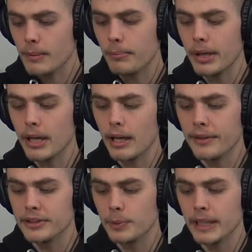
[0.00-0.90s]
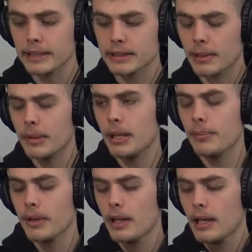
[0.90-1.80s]
But this weekend's coming
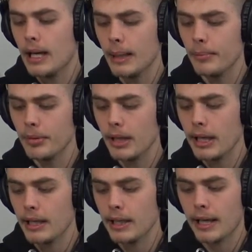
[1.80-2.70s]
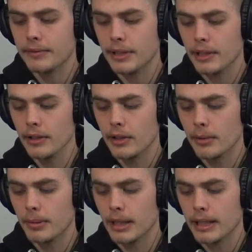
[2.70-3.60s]
up. I'm planning to have Taylor on
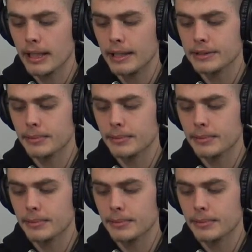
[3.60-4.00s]
a podcast.